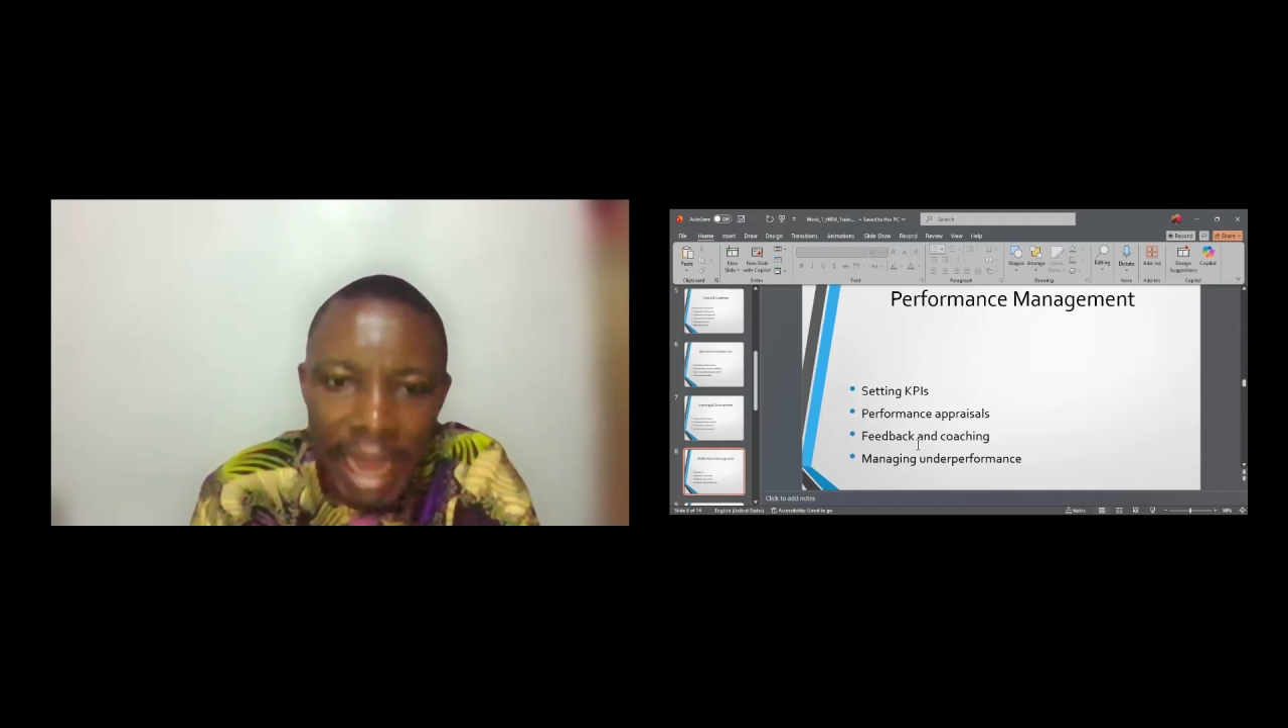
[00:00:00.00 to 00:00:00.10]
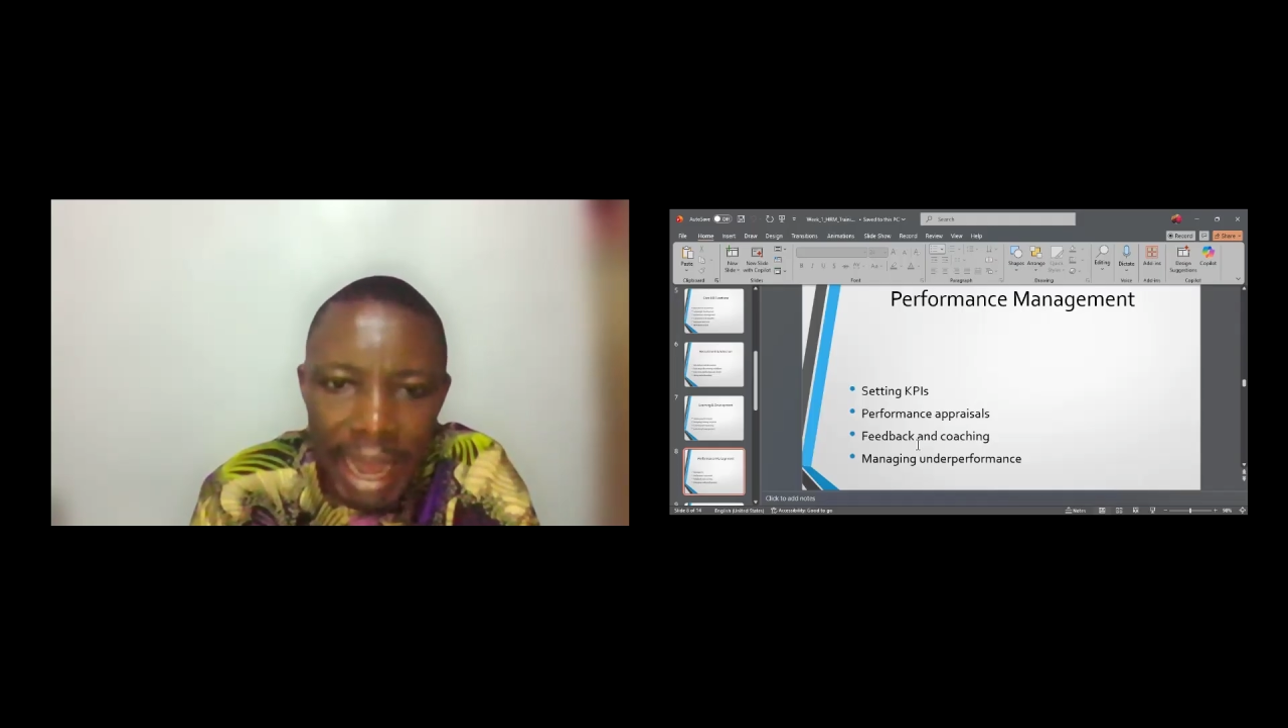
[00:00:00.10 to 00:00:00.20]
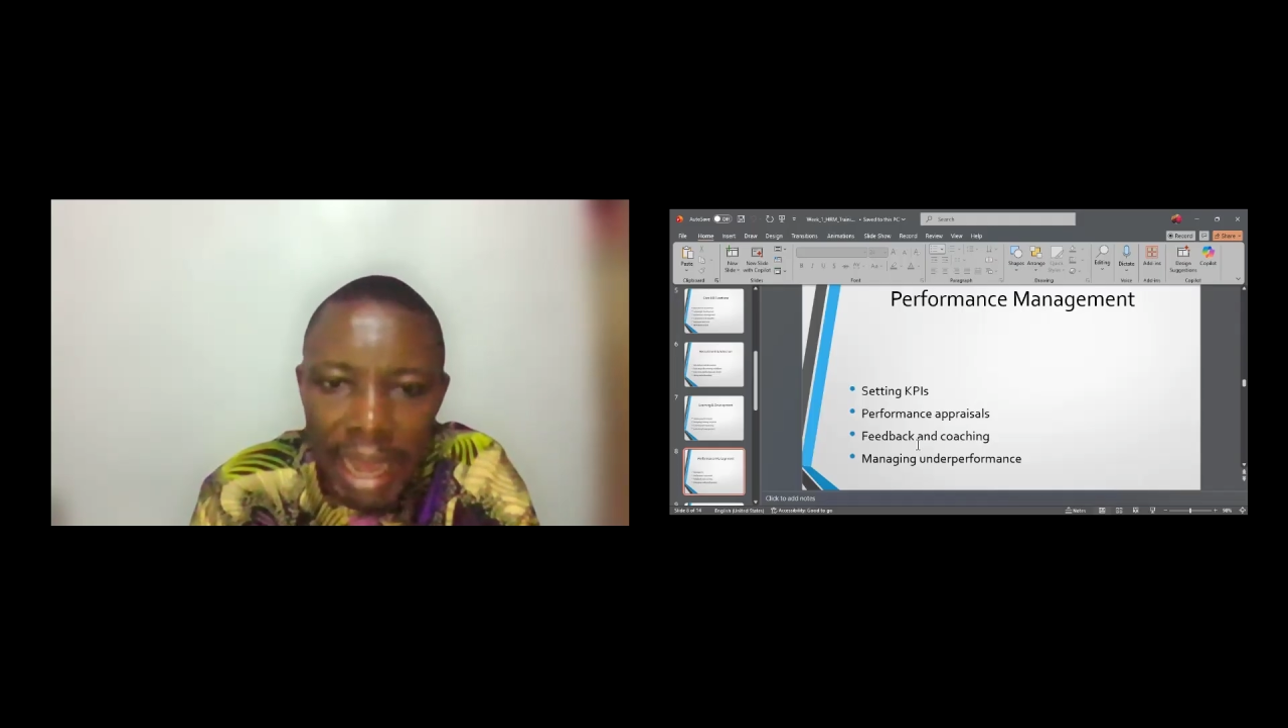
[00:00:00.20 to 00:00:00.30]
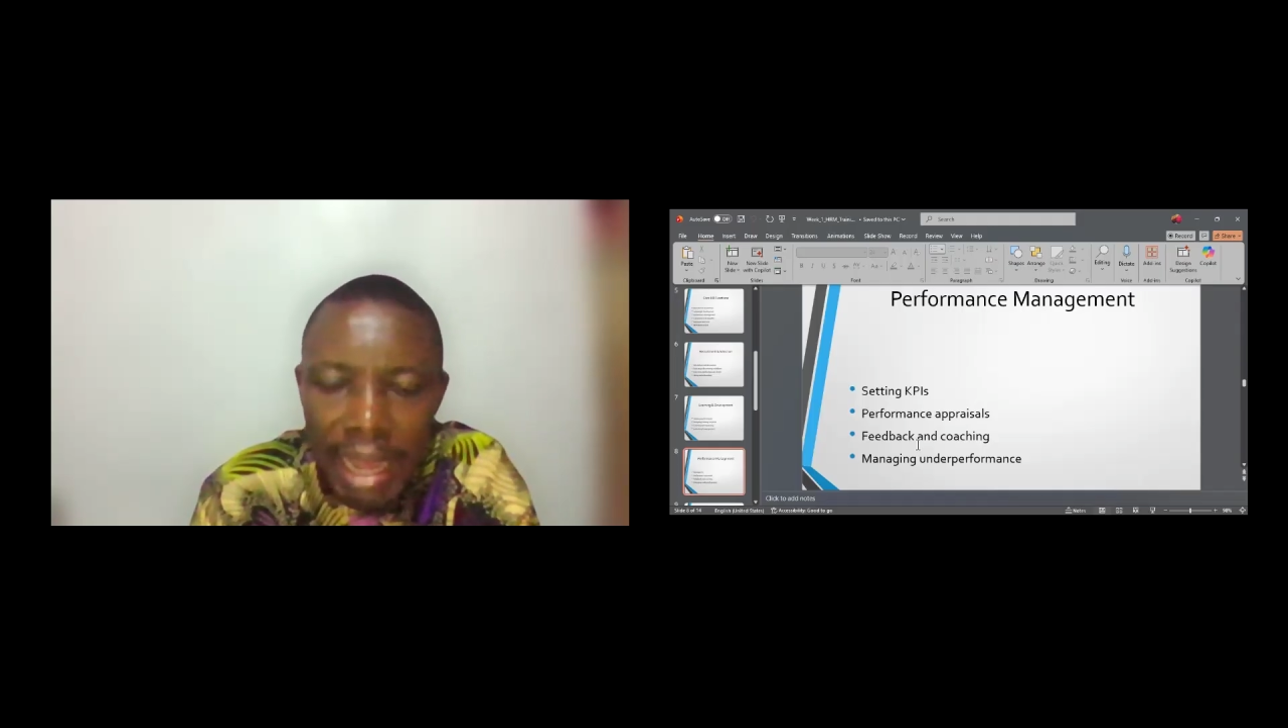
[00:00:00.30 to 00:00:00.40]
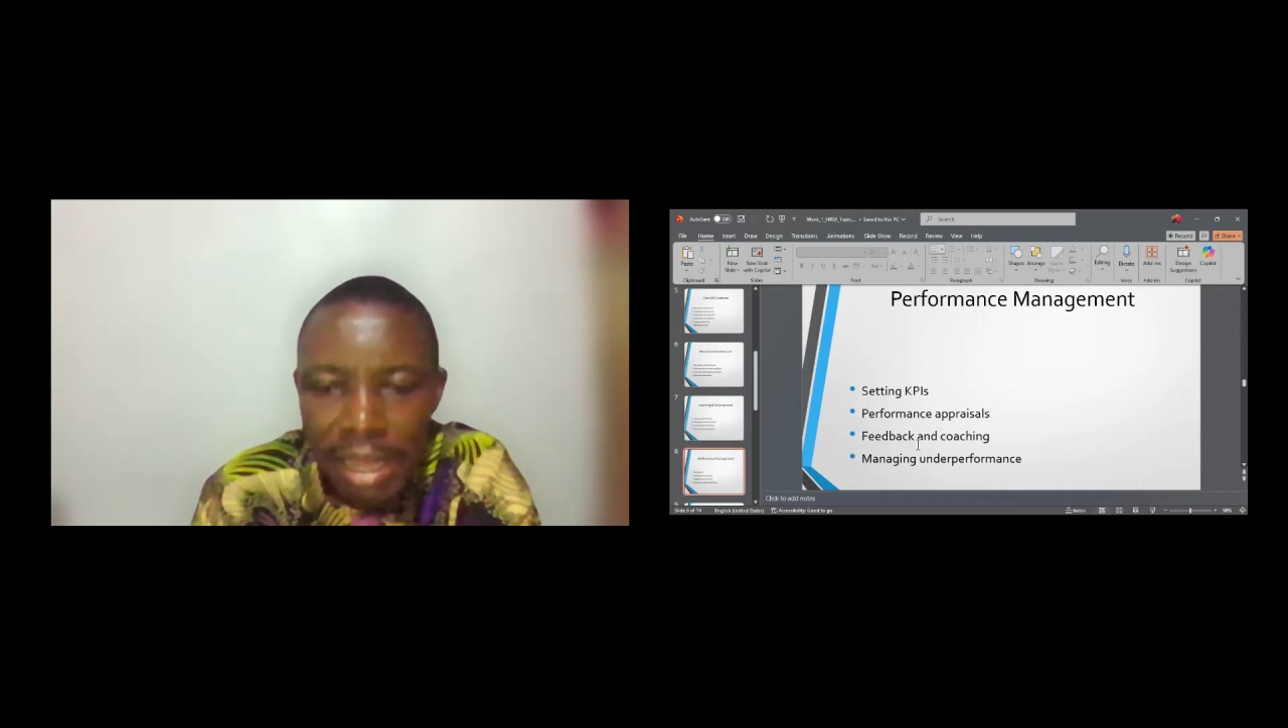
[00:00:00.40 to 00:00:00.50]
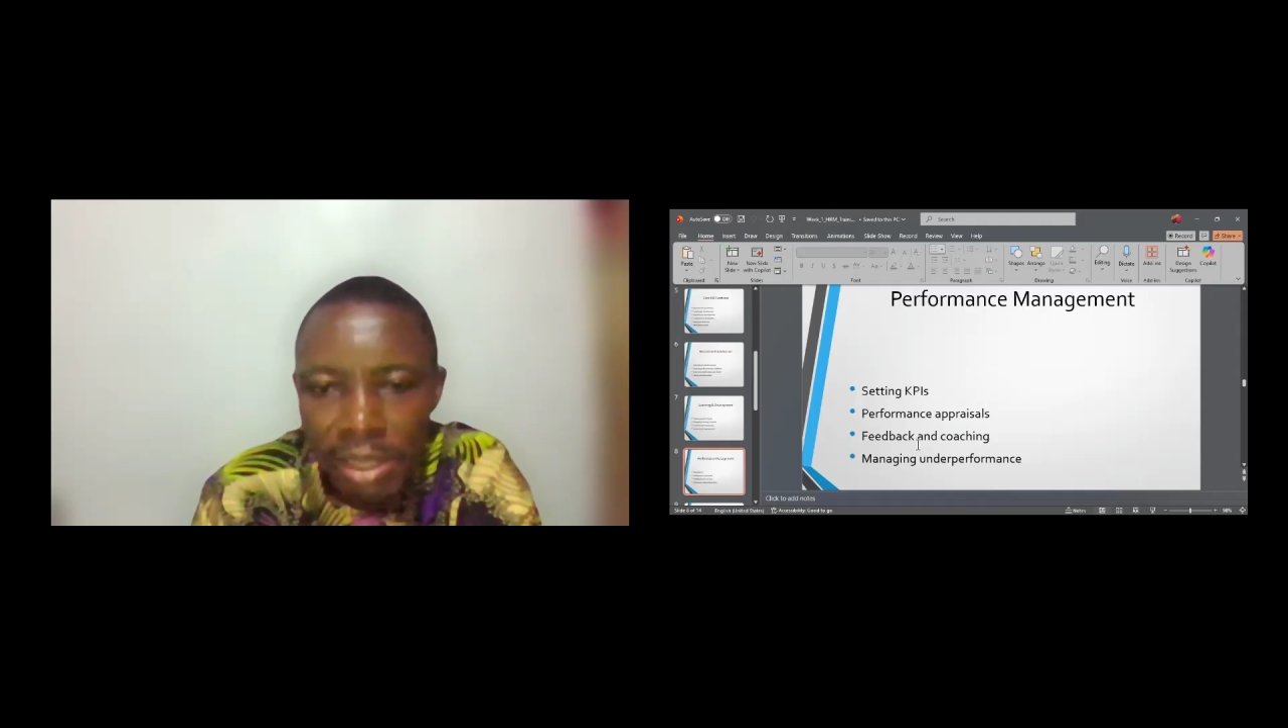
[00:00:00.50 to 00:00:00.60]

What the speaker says: are